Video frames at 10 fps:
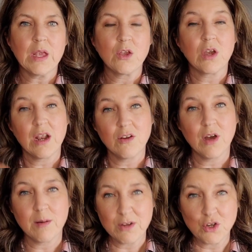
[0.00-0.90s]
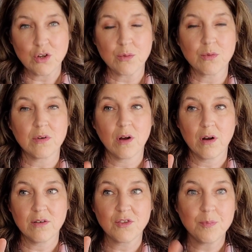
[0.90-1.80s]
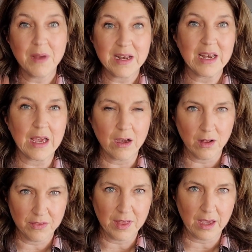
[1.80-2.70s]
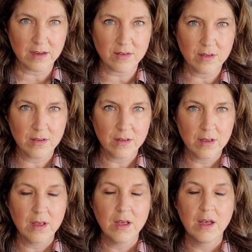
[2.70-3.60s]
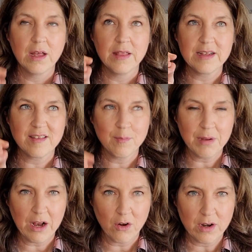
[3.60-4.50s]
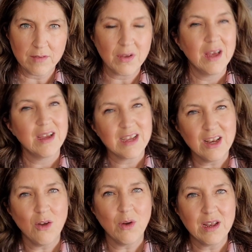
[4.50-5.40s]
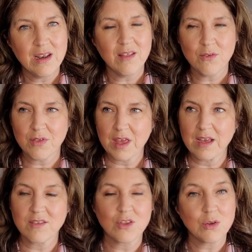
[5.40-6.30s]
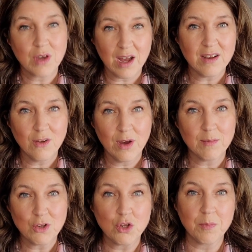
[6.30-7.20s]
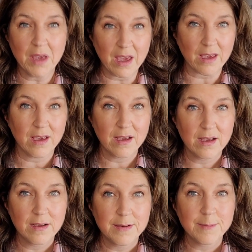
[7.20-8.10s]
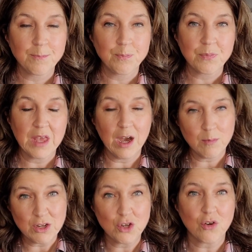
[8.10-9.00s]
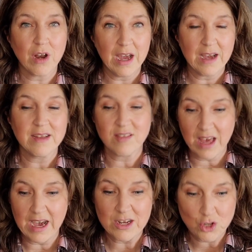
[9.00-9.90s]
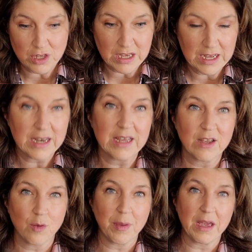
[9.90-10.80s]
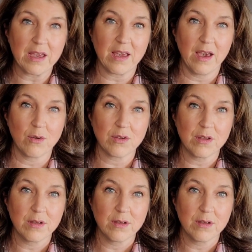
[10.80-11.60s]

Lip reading: You got to know how much you are spending on things. That's imperative. Another thing is you got to know how much you make, how much is actually hitting your bank account.